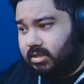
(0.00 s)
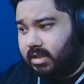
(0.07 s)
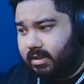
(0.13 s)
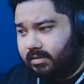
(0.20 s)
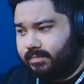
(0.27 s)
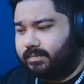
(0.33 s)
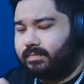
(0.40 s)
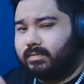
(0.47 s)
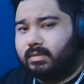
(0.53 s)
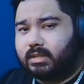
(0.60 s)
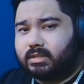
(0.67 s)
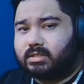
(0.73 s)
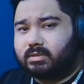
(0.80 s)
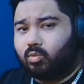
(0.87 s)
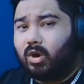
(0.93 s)
saying,
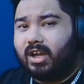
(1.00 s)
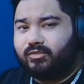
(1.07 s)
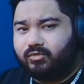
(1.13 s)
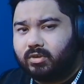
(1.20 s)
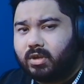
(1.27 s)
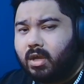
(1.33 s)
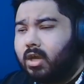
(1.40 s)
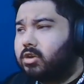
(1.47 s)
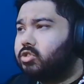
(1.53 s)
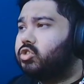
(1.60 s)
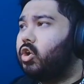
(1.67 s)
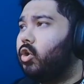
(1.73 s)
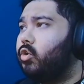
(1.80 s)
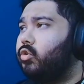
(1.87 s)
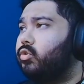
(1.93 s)
this is wife.
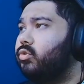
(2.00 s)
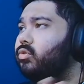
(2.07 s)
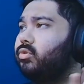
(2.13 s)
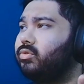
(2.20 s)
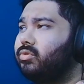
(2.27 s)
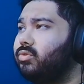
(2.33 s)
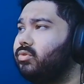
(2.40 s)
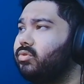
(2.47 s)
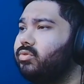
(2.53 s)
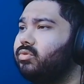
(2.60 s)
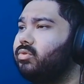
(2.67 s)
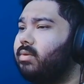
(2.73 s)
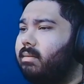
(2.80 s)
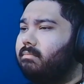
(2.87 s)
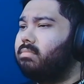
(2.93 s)
So,
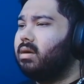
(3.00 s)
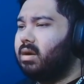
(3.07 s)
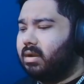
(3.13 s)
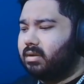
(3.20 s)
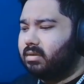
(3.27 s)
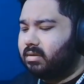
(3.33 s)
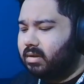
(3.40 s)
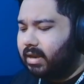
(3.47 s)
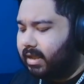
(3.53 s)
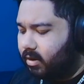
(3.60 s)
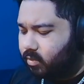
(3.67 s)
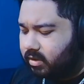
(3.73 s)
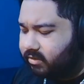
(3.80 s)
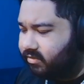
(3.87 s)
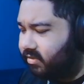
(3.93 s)
bro, like,
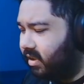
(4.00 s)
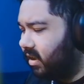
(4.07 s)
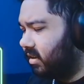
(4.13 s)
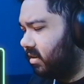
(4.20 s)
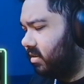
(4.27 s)
what the fuck?